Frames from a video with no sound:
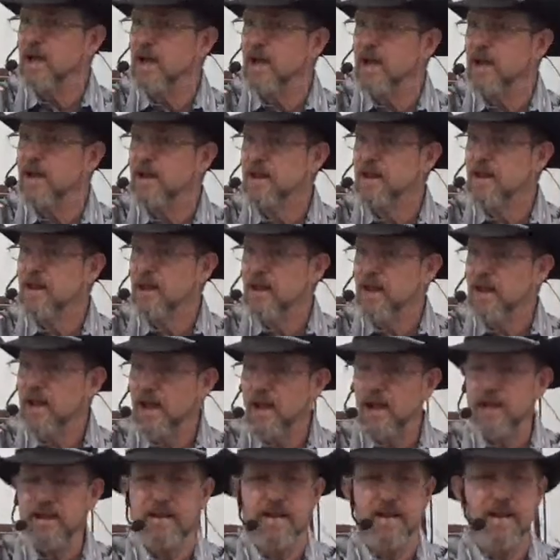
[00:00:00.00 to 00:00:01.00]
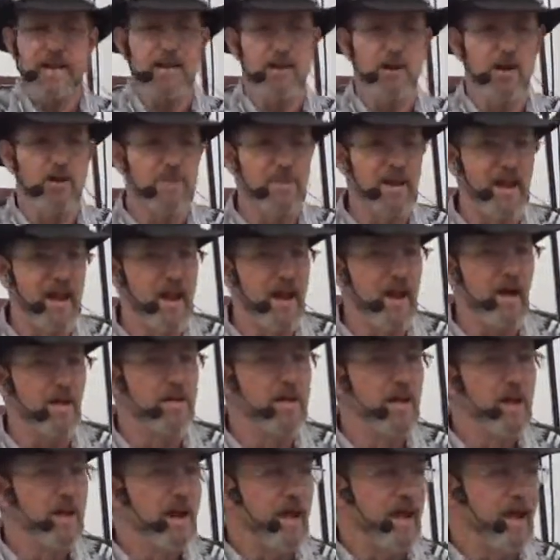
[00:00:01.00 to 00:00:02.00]
at. And they come
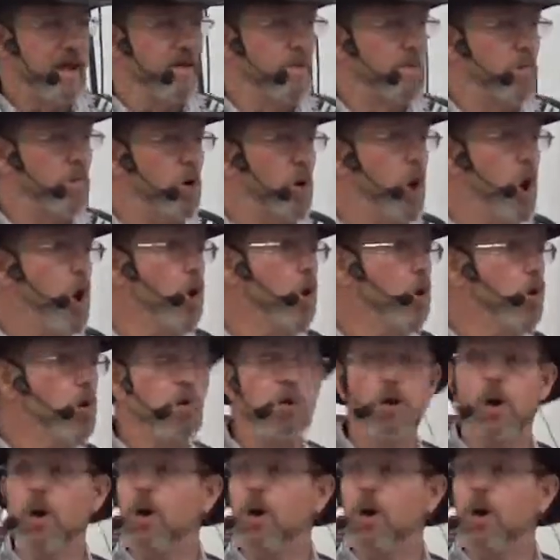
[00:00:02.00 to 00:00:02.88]
down and wooed